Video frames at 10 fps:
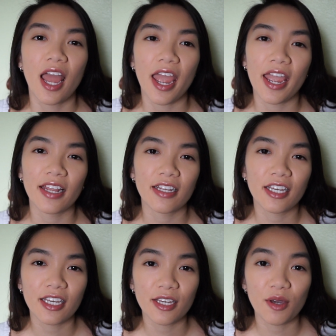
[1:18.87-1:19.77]
And
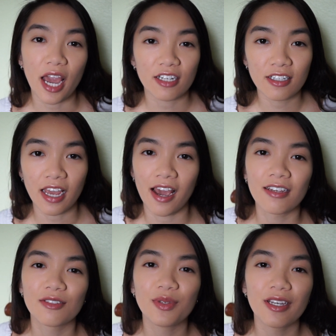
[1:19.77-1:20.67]
he actually
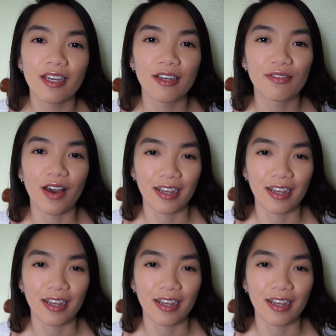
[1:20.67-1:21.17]
asked me if I